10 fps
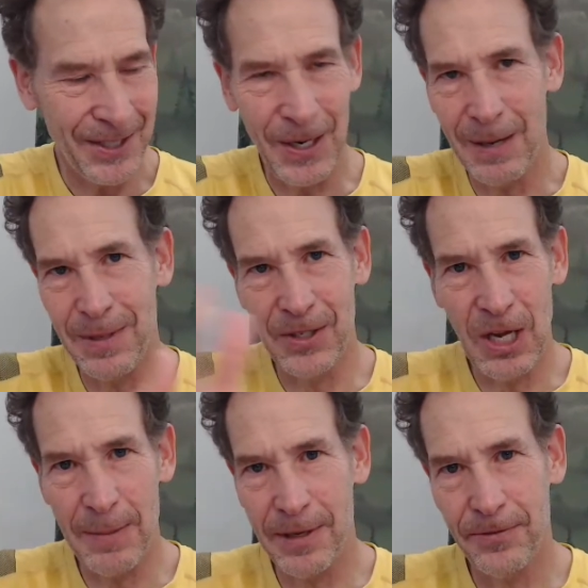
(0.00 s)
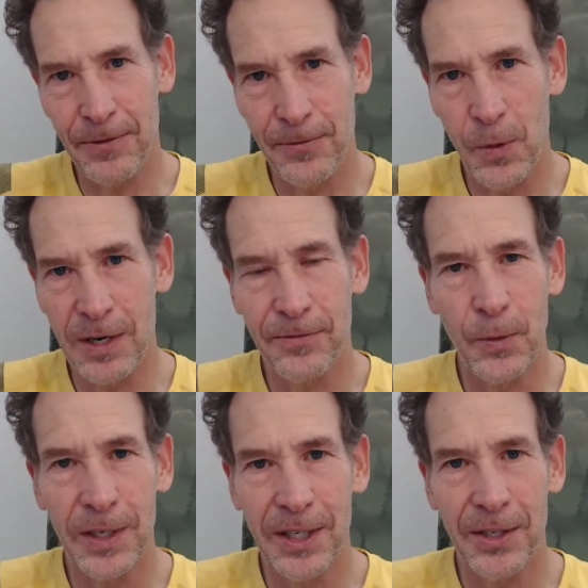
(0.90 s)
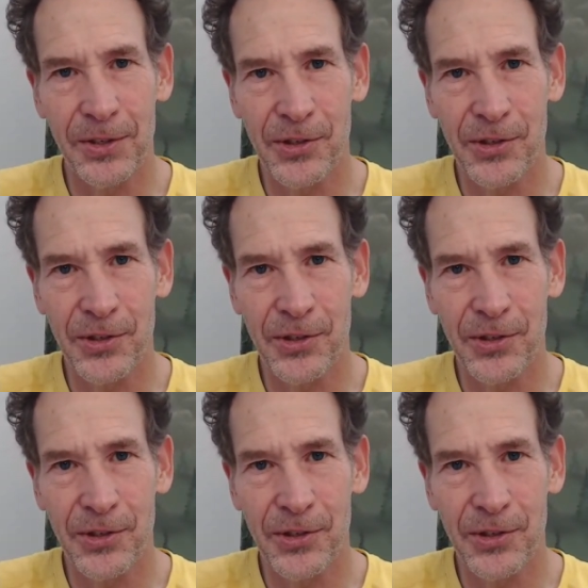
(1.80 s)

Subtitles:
I've been climbing for 44 years,